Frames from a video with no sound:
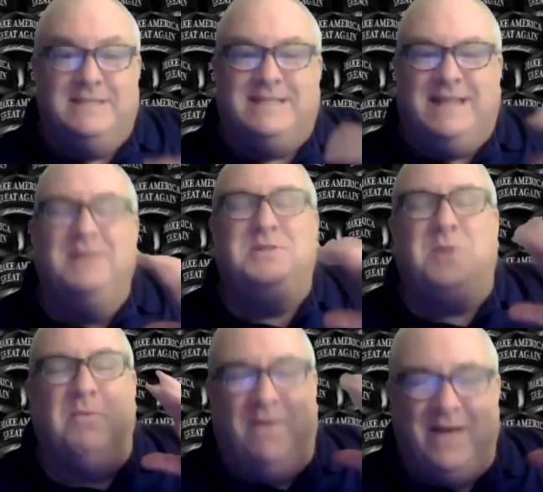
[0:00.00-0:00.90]
That's
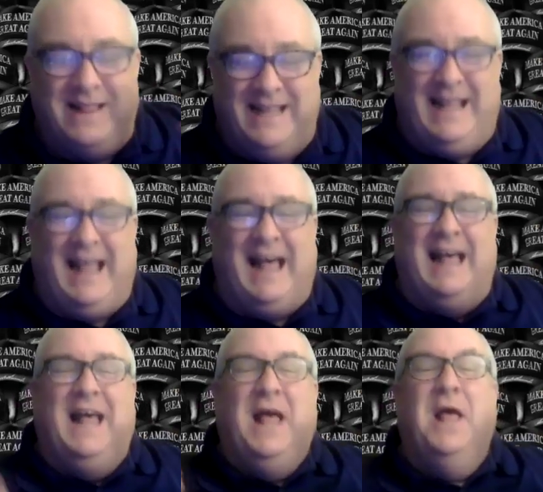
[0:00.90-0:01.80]
what,
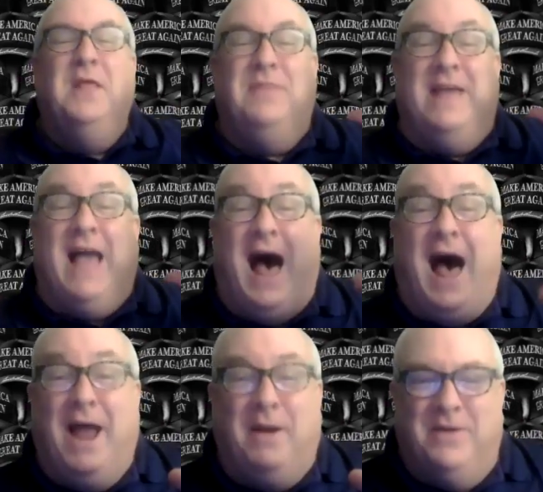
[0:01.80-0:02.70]
the
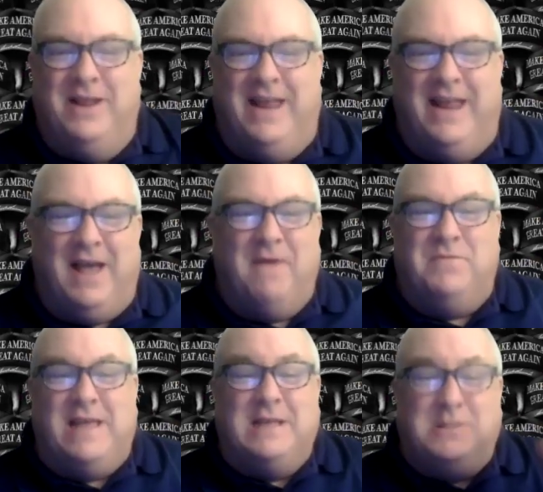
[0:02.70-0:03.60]
irony of
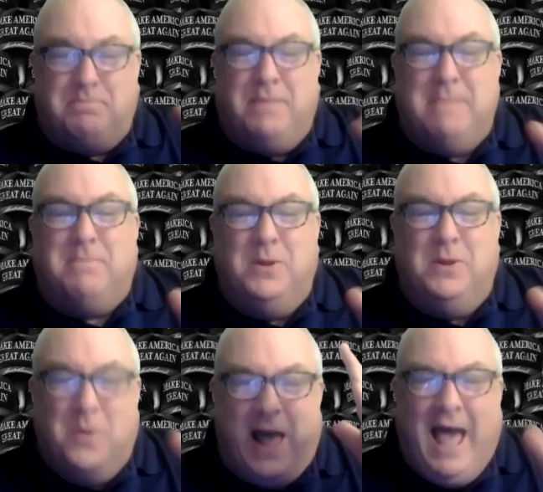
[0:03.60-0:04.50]
these people
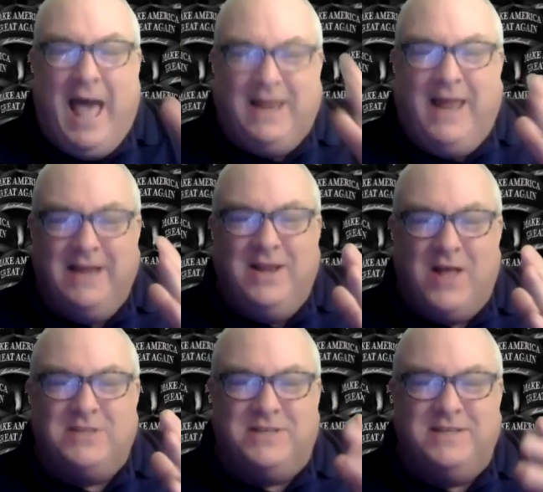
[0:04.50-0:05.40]
who act like
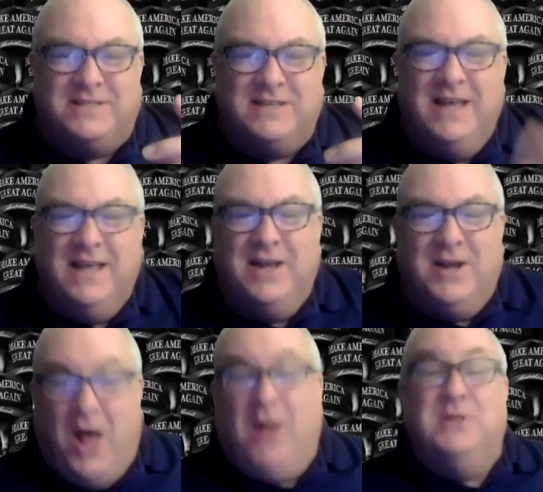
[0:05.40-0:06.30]
Nazis
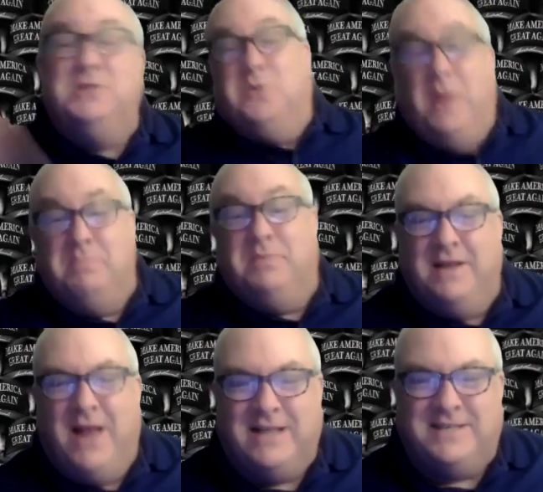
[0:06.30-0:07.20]
calling Trump the
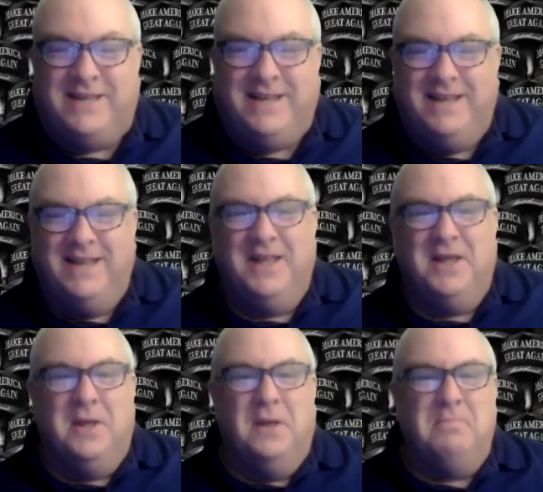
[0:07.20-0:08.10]
Nazi.
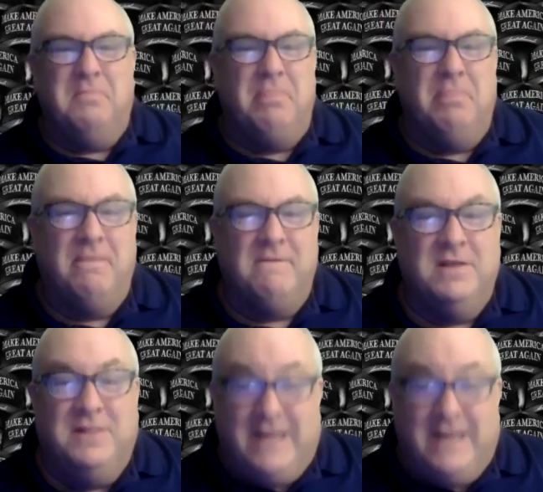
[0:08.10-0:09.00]

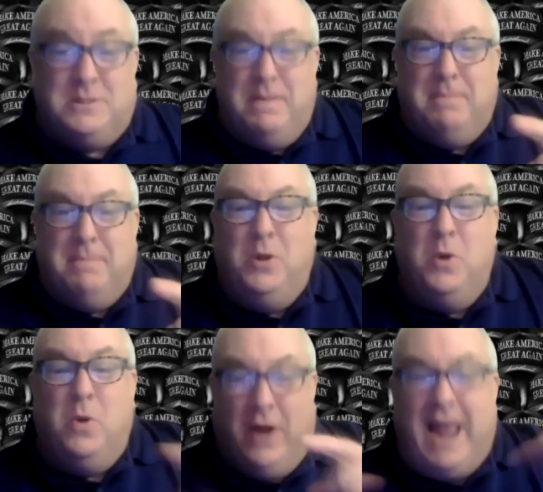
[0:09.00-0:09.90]
These people
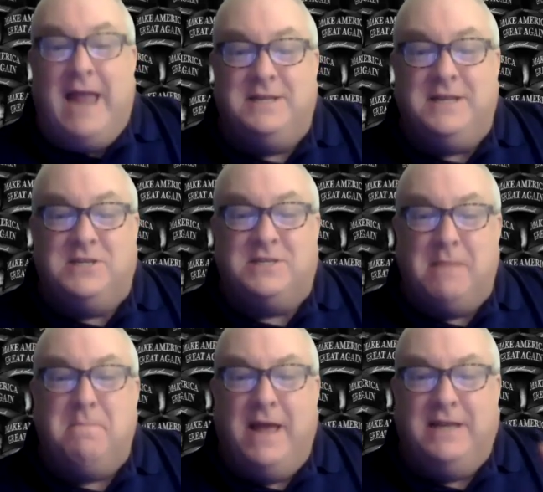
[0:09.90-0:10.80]
who are
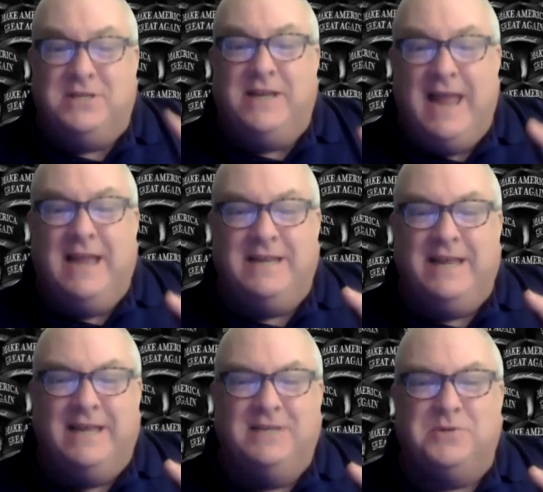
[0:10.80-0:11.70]
anti-Semites and
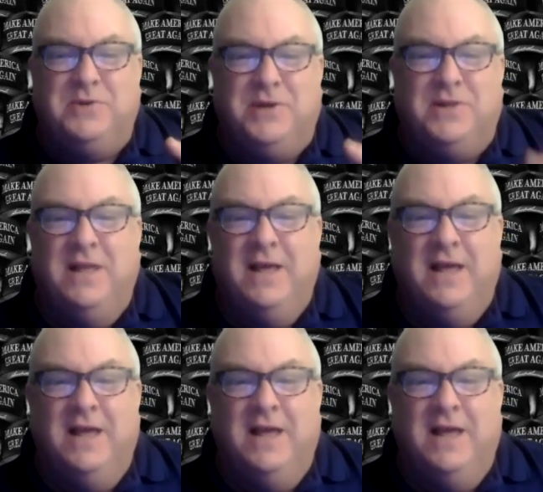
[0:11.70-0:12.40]
anti-Israel